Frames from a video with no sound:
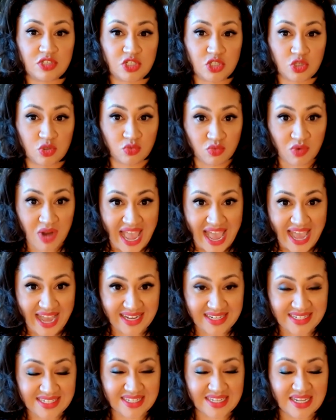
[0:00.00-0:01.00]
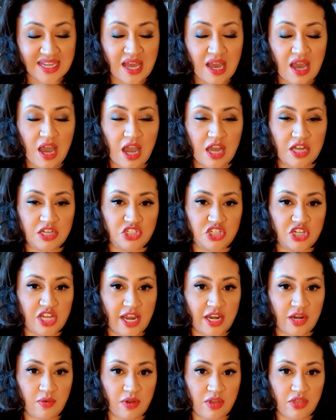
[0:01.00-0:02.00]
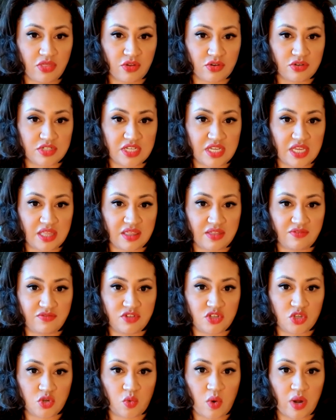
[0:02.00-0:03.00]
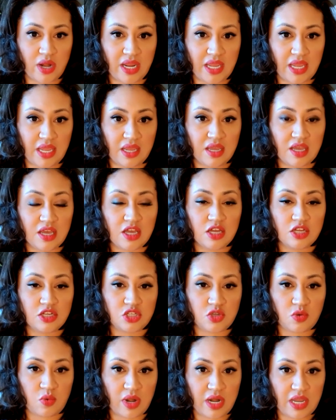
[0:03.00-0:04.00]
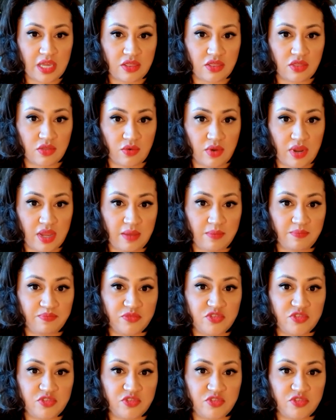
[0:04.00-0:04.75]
direct on January 13th of 2023.